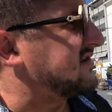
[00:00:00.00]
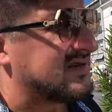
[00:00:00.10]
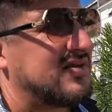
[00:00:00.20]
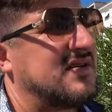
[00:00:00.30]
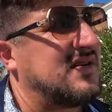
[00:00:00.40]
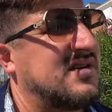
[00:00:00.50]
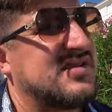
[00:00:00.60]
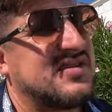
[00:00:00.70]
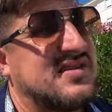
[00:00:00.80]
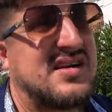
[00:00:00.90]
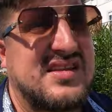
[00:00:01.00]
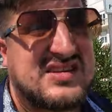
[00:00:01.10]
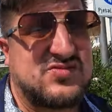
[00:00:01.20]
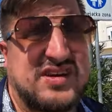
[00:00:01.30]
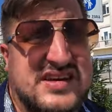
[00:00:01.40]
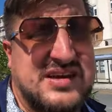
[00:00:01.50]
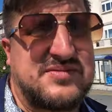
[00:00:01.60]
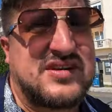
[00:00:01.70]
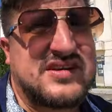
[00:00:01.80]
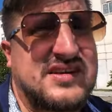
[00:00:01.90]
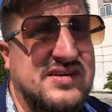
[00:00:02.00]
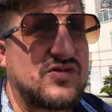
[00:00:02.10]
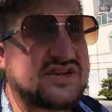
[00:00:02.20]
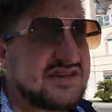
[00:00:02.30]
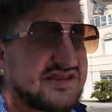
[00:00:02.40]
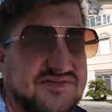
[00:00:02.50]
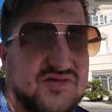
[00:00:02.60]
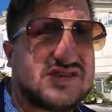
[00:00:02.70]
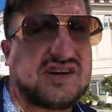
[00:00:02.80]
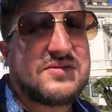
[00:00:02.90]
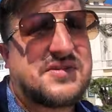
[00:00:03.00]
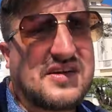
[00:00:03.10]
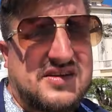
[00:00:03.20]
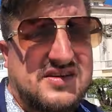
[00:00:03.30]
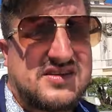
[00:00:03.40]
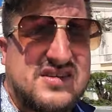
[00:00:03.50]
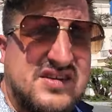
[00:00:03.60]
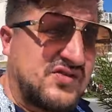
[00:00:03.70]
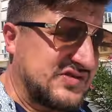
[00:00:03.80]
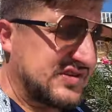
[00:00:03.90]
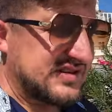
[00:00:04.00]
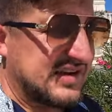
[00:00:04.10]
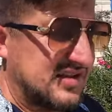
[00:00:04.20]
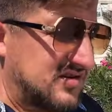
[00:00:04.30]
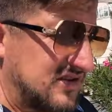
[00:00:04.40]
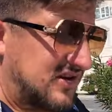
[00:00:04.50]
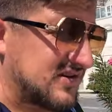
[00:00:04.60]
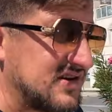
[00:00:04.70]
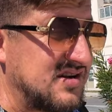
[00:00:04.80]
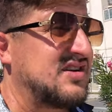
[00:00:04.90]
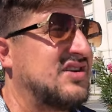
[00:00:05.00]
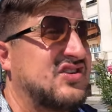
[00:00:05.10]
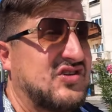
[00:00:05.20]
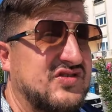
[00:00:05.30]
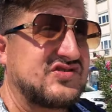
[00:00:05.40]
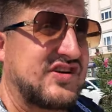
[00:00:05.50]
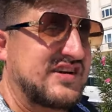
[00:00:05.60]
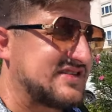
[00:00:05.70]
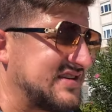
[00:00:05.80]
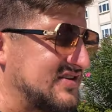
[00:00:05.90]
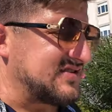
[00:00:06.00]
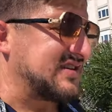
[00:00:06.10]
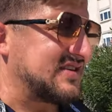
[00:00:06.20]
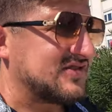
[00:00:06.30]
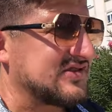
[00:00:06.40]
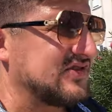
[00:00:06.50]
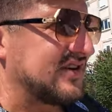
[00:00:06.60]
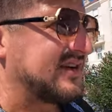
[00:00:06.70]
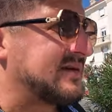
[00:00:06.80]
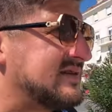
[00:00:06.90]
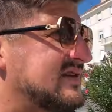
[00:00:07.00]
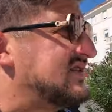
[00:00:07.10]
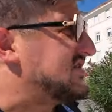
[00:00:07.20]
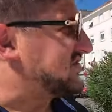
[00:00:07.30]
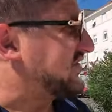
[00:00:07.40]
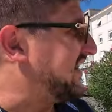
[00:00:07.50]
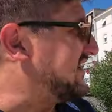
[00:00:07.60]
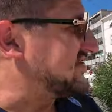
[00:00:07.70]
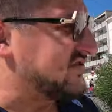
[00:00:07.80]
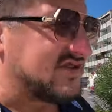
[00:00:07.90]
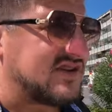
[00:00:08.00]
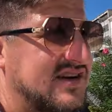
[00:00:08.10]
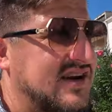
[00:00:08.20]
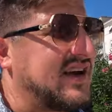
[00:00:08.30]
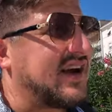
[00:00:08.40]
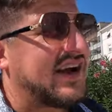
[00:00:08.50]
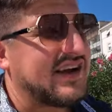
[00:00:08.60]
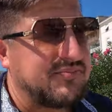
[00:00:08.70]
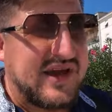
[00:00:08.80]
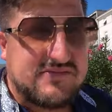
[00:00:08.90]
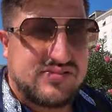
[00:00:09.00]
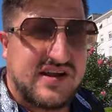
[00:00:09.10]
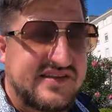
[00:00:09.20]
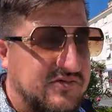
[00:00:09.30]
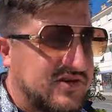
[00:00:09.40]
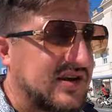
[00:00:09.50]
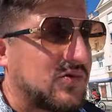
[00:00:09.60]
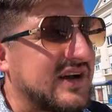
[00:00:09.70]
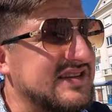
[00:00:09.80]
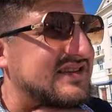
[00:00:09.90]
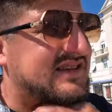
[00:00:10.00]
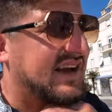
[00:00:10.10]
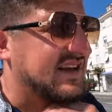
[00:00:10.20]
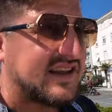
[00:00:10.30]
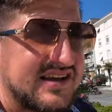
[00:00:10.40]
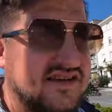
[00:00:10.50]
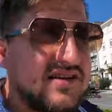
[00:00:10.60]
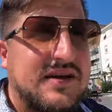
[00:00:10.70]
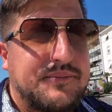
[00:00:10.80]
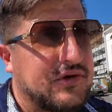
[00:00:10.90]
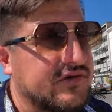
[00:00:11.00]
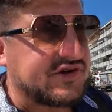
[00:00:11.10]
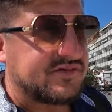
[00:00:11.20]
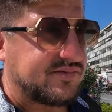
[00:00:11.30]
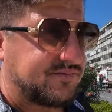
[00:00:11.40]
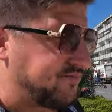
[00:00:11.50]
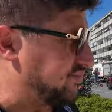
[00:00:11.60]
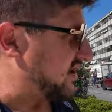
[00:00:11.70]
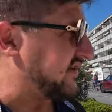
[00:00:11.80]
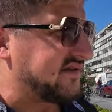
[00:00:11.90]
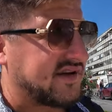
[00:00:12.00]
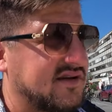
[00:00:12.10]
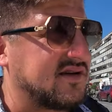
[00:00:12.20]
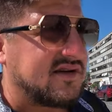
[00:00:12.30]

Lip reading: So that's why I came down here and wasted some more time. I thought I was going to take a little longer. You know what's crazy? I'll tell you a little story. So Enzo had bad breath, and we're like, why is this guy like putrid breath? Like,